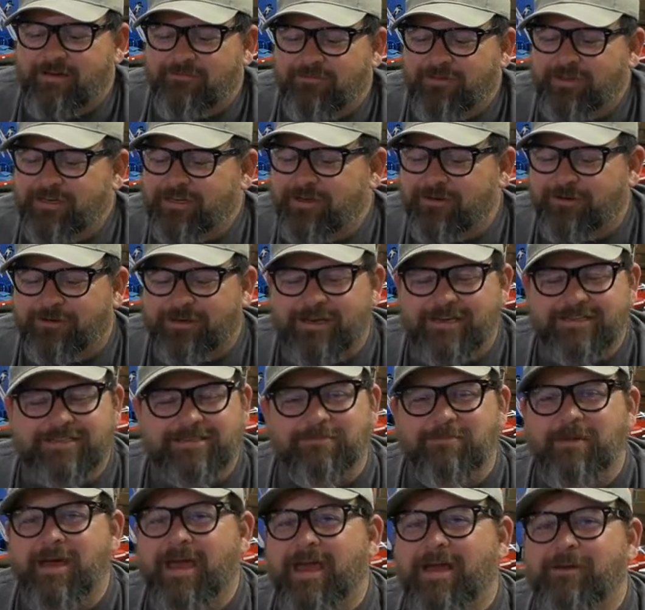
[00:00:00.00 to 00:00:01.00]
video because,
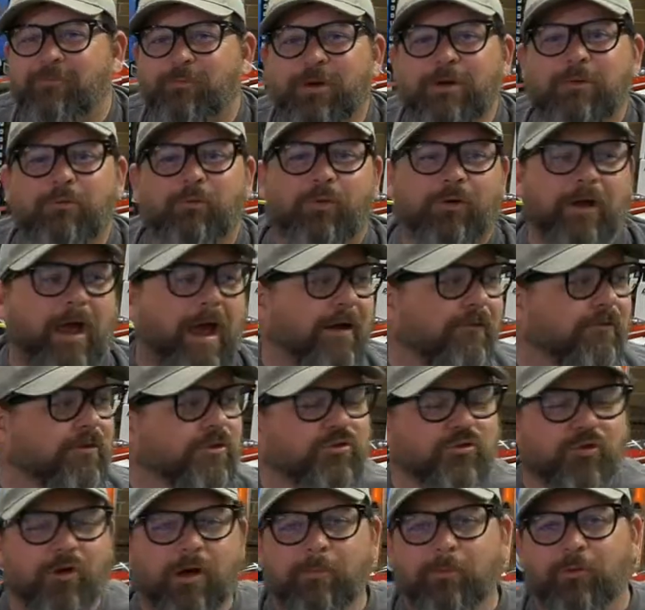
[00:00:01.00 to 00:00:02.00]
man, we were having
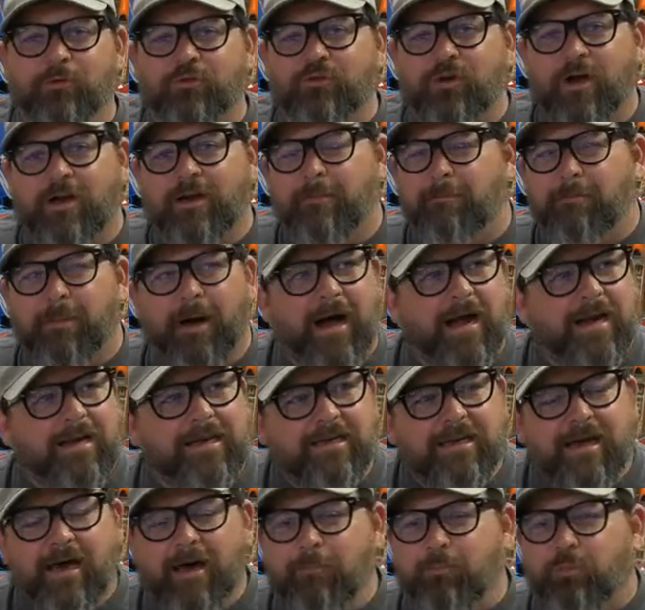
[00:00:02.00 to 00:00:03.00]
trouble trying to bind
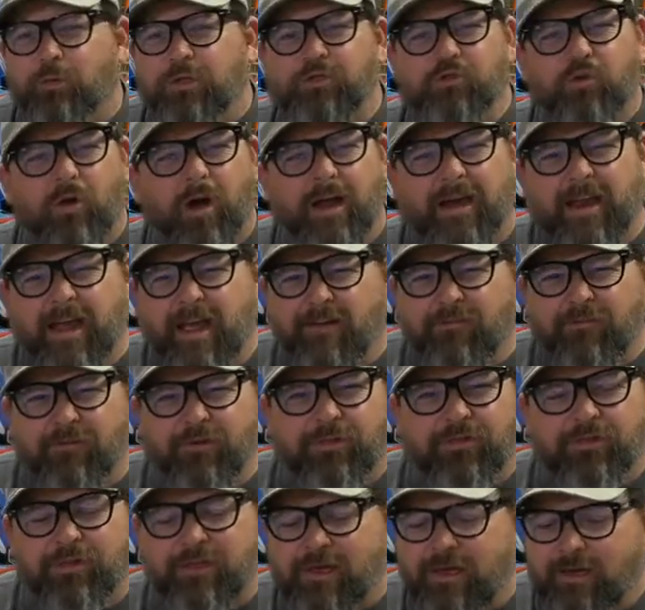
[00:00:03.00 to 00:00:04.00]
it up. We tried
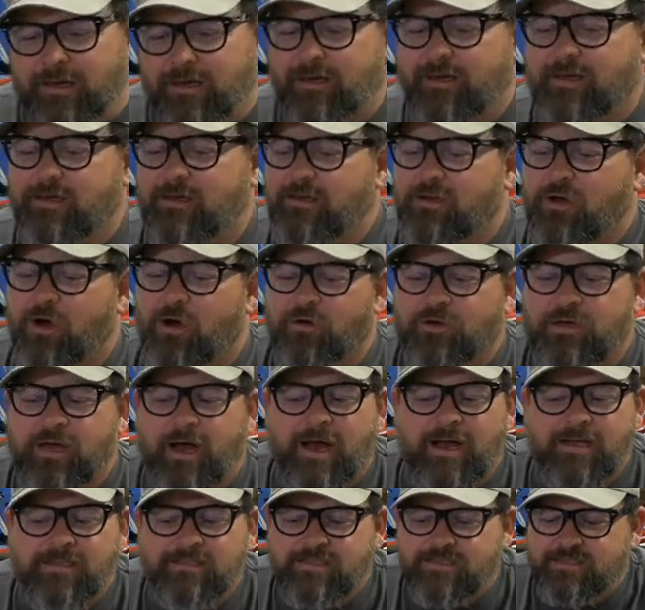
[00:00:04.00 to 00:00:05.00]
everything, all
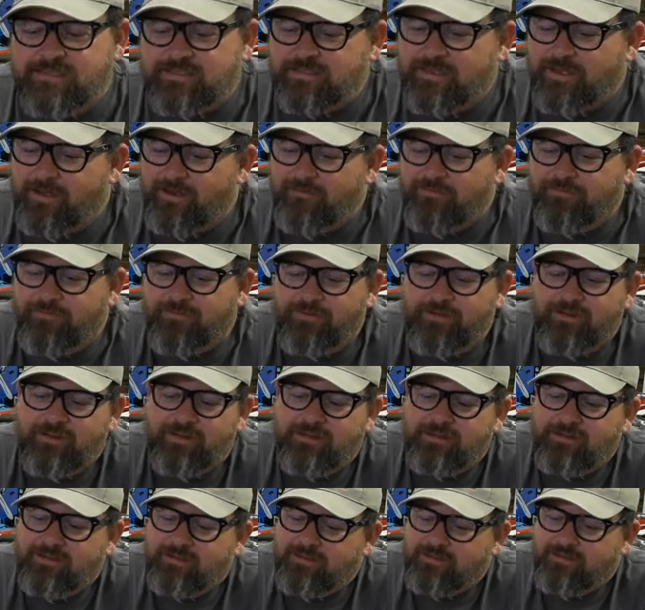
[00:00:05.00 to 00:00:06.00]
kinds of stuff,
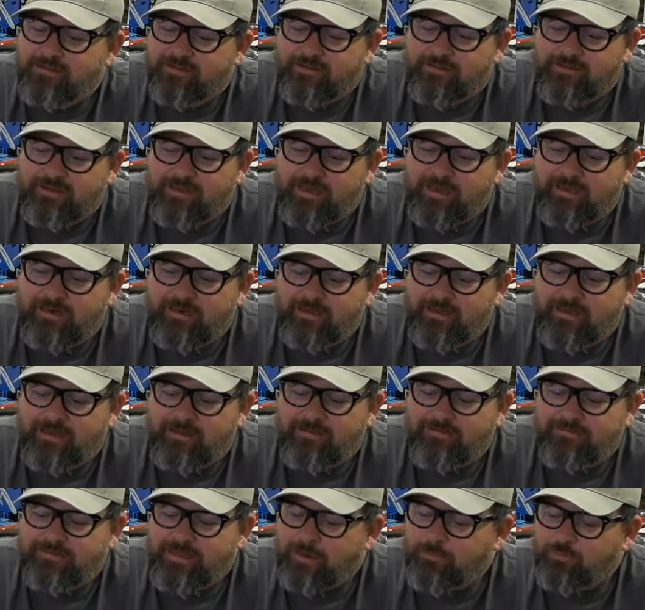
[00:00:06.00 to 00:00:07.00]
and
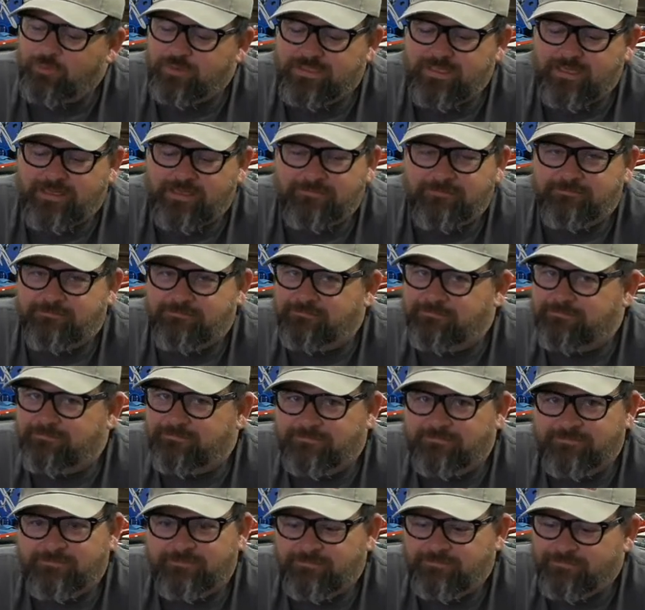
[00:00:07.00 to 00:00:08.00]
that was it.
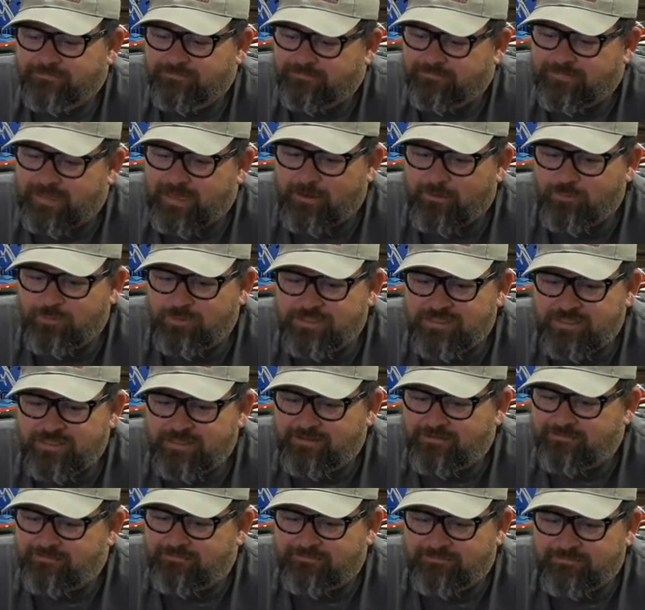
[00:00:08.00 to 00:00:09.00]
That was
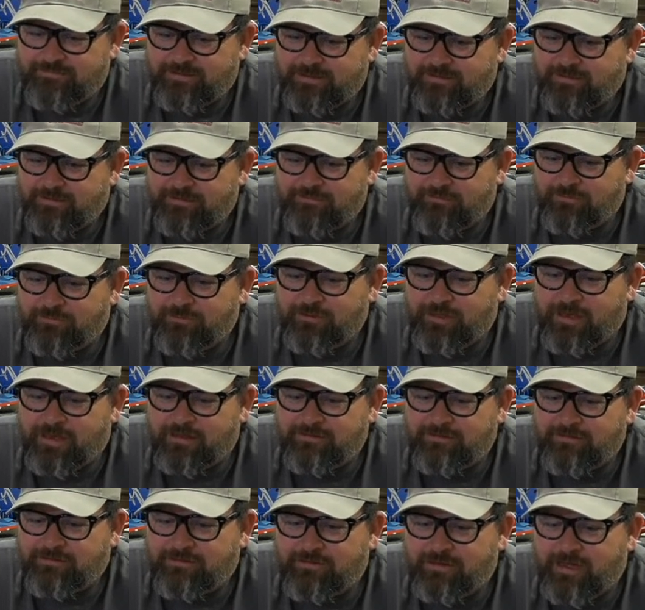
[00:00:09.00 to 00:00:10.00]
it.
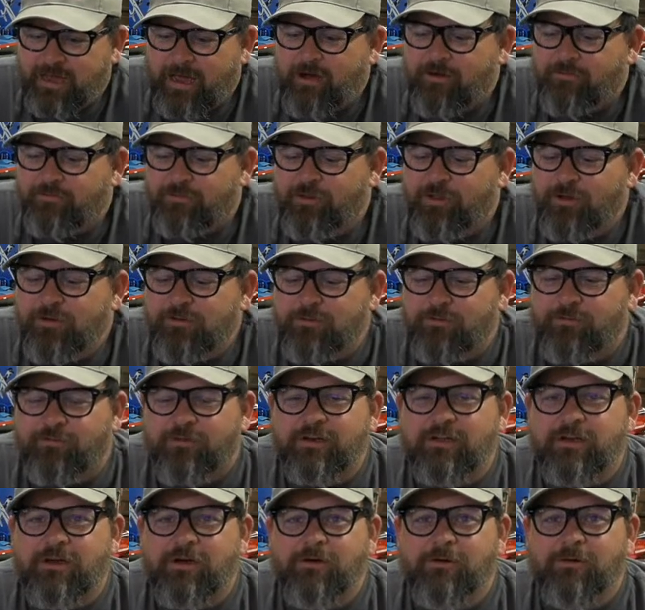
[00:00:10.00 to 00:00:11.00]
However long your
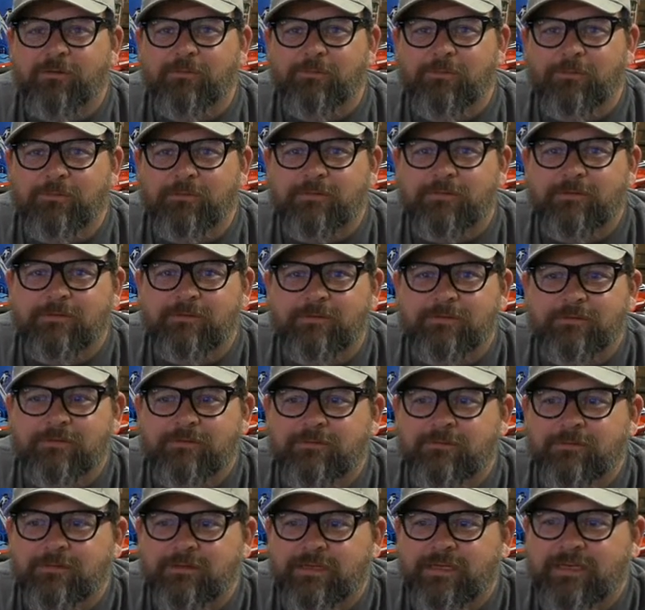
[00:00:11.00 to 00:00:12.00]
video
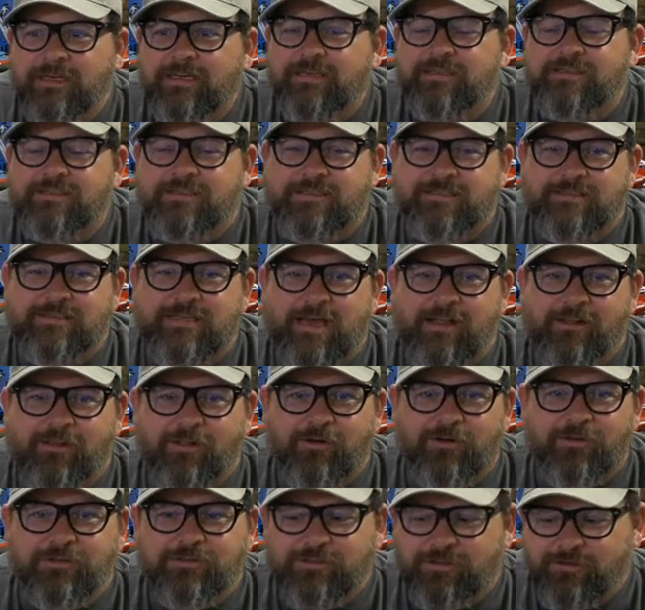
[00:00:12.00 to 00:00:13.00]
is how
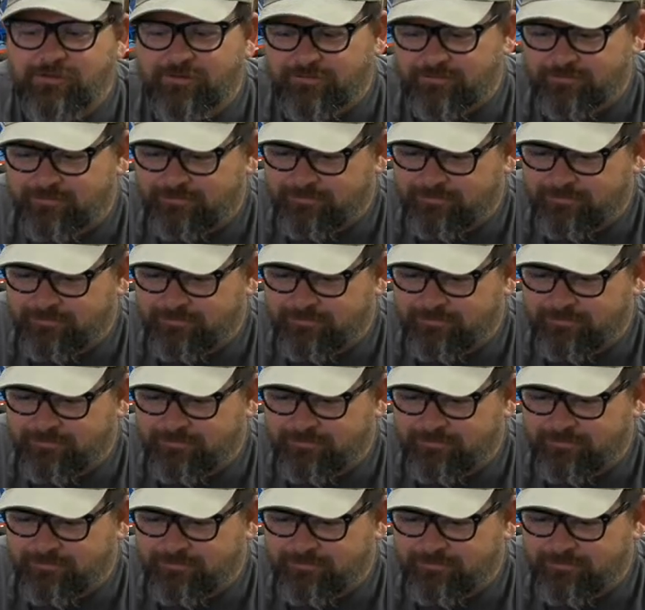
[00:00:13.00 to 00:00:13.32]
long it took.